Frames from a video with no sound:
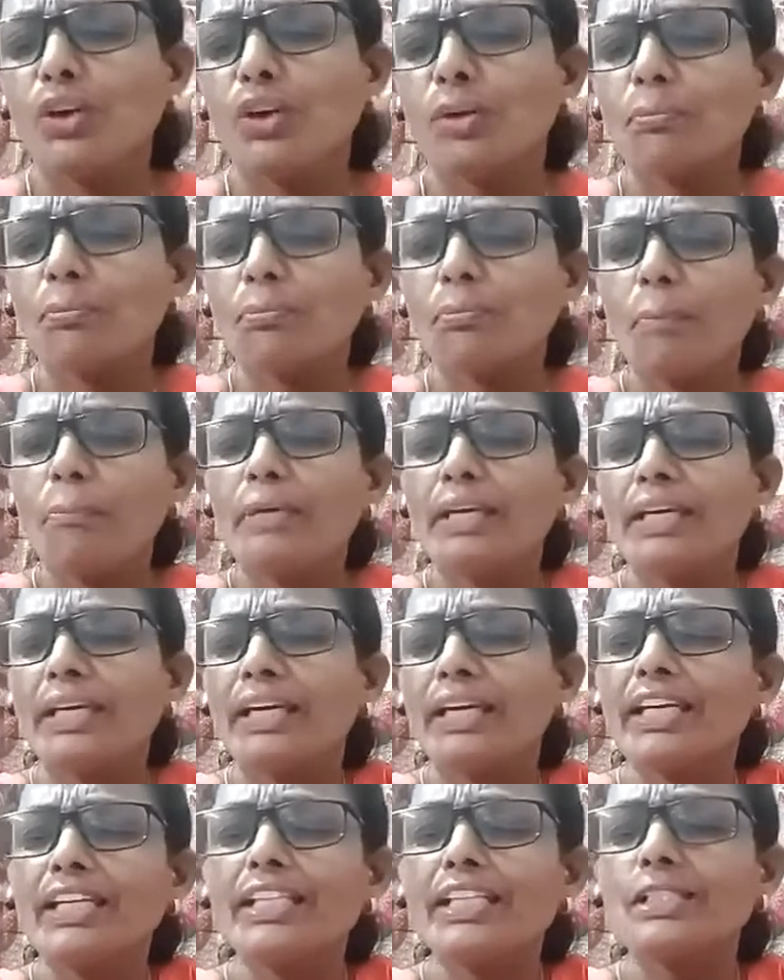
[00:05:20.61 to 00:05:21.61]
Mummy
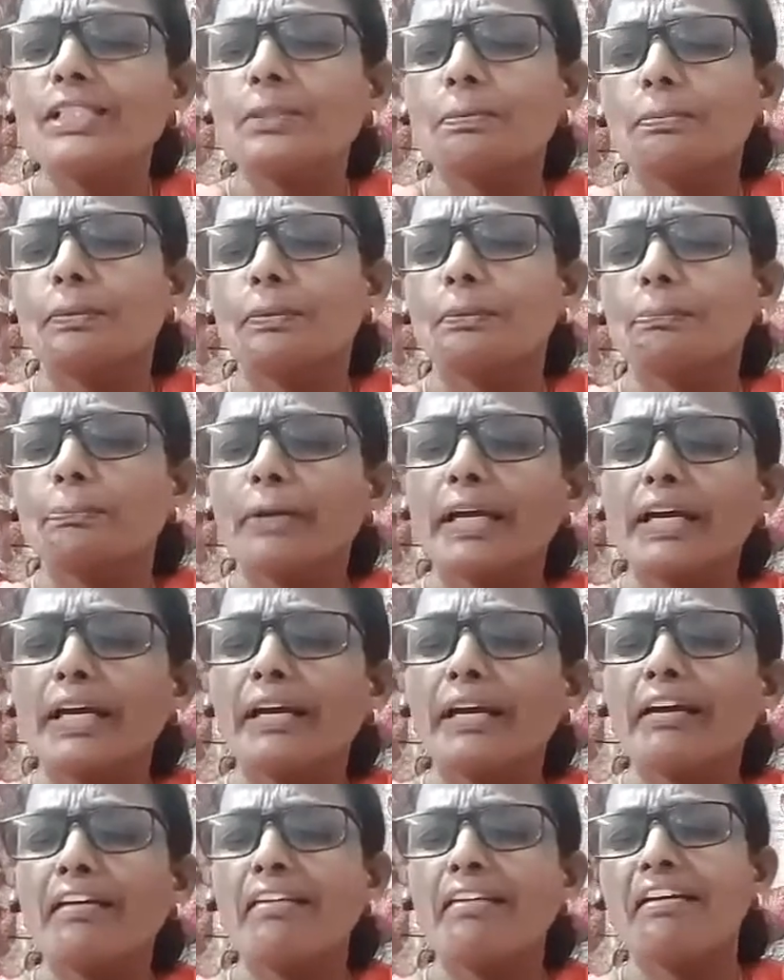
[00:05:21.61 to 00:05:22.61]
is
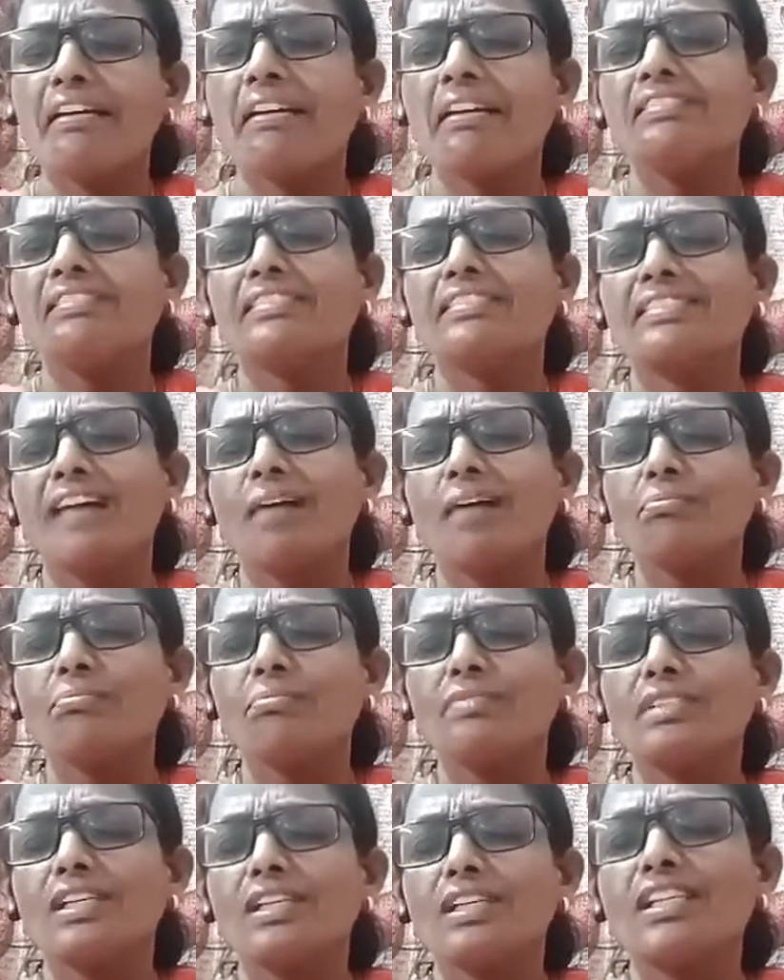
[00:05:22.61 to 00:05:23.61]
preparing some
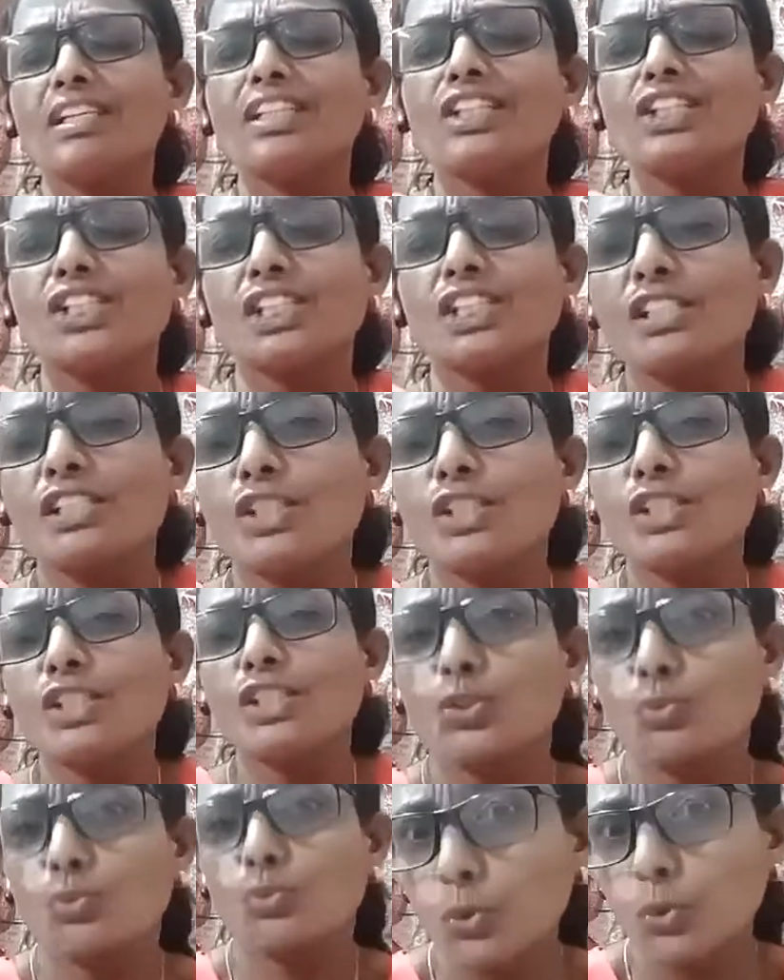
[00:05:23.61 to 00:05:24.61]
delicious
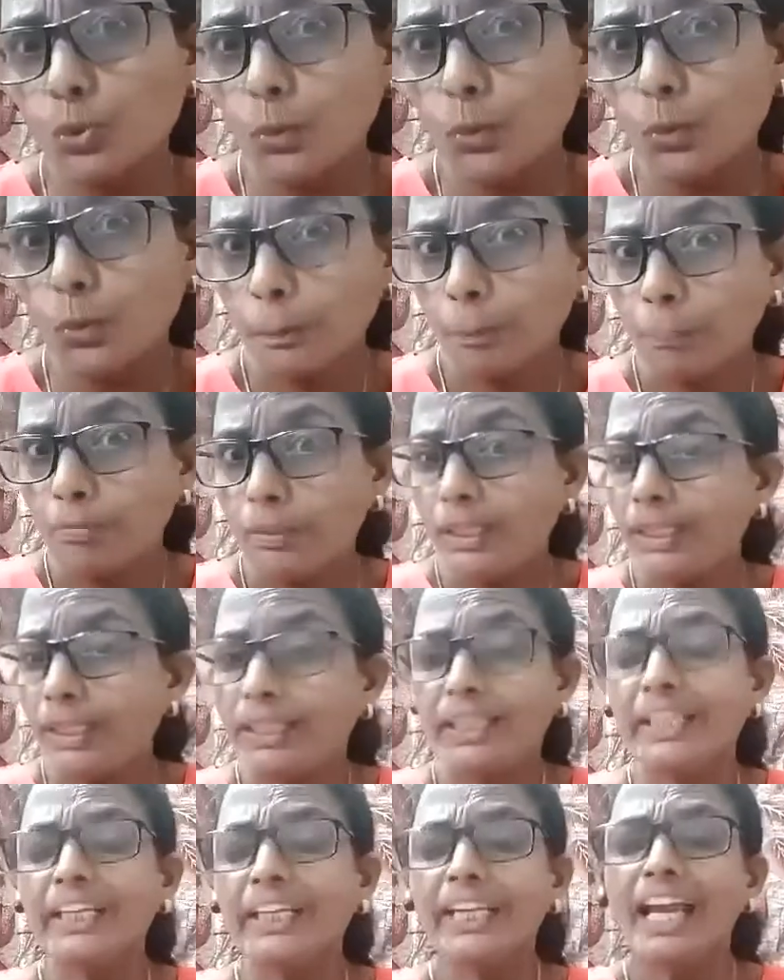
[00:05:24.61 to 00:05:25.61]
food,
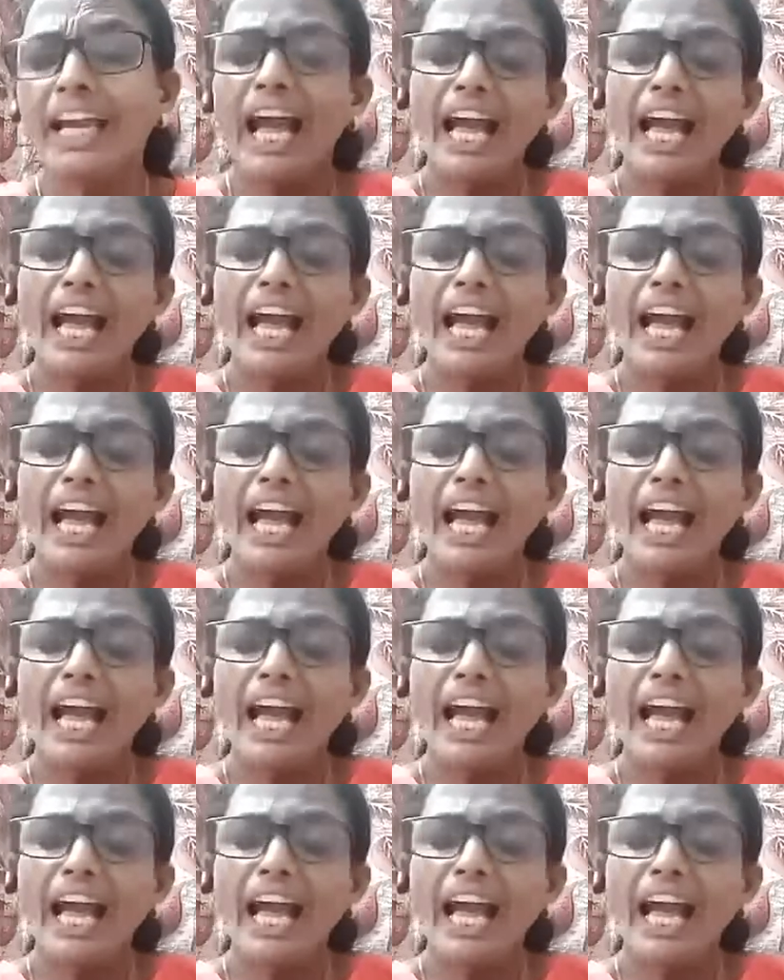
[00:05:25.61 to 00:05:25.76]
correct?